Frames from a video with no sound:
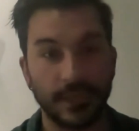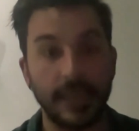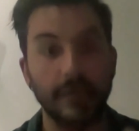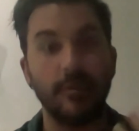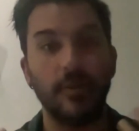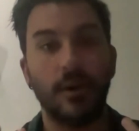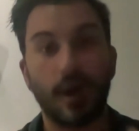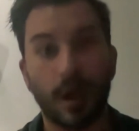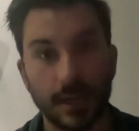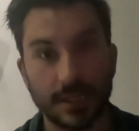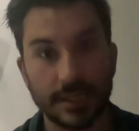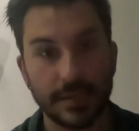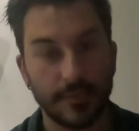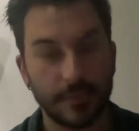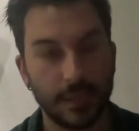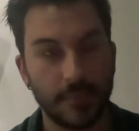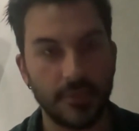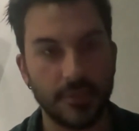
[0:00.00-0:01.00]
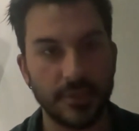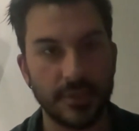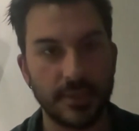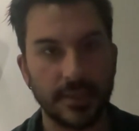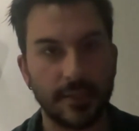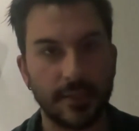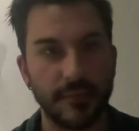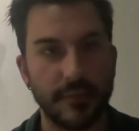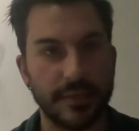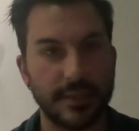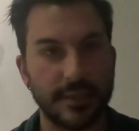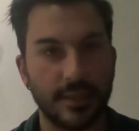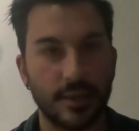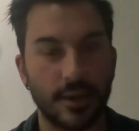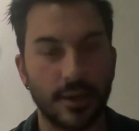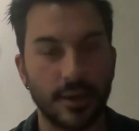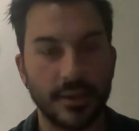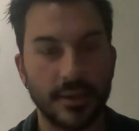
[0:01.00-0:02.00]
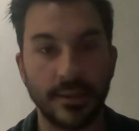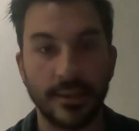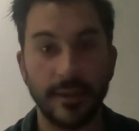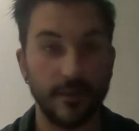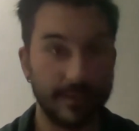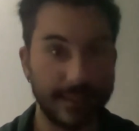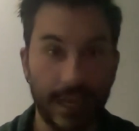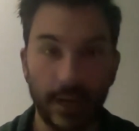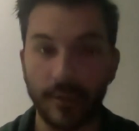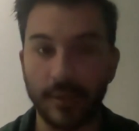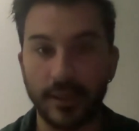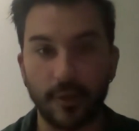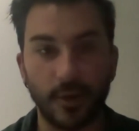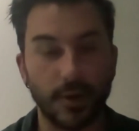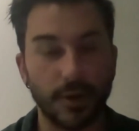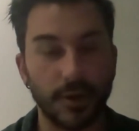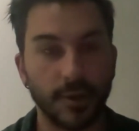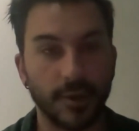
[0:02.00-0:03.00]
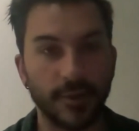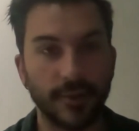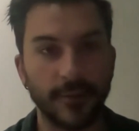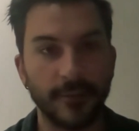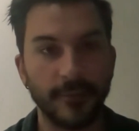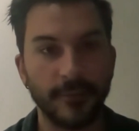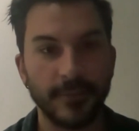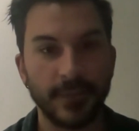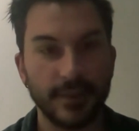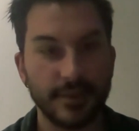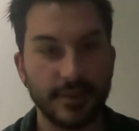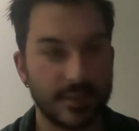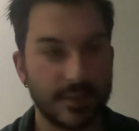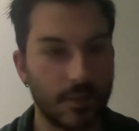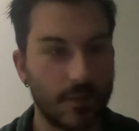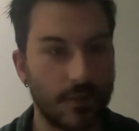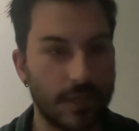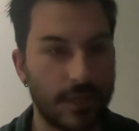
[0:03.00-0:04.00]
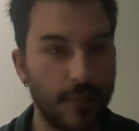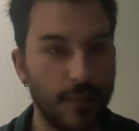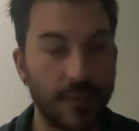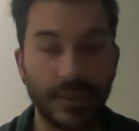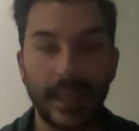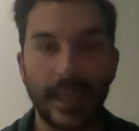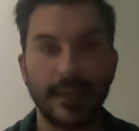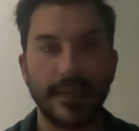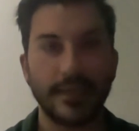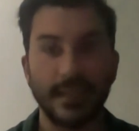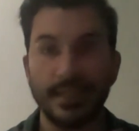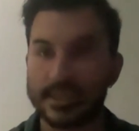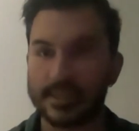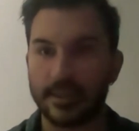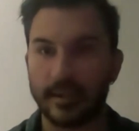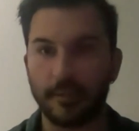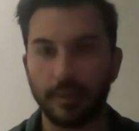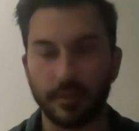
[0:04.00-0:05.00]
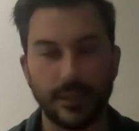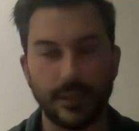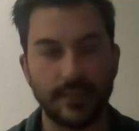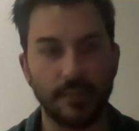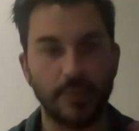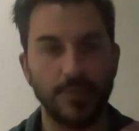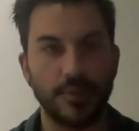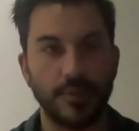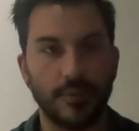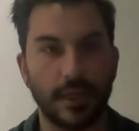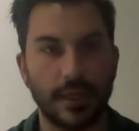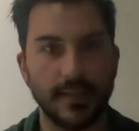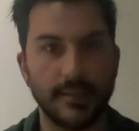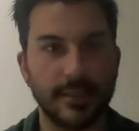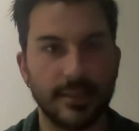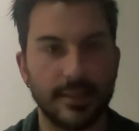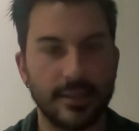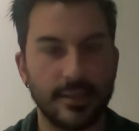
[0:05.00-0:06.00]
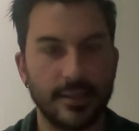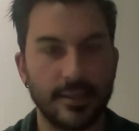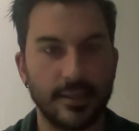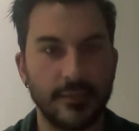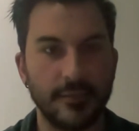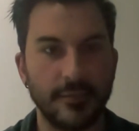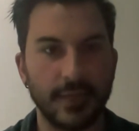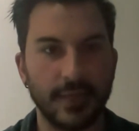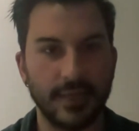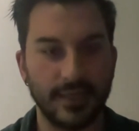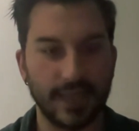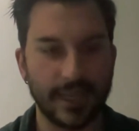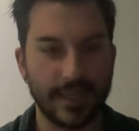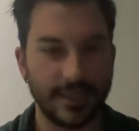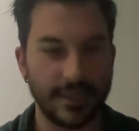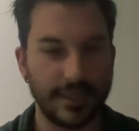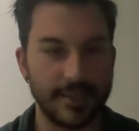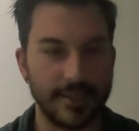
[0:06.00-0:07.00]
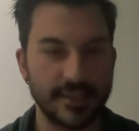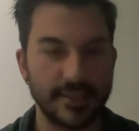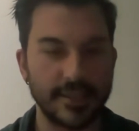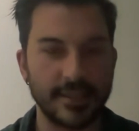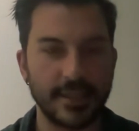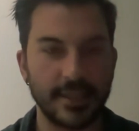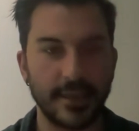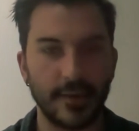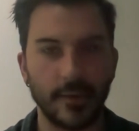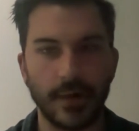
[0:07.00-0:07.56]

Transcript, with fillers: get awesome images of the stars down here on Earth. So uh, with that, Isa, please, would you mind uh, uh, enlightening us and take it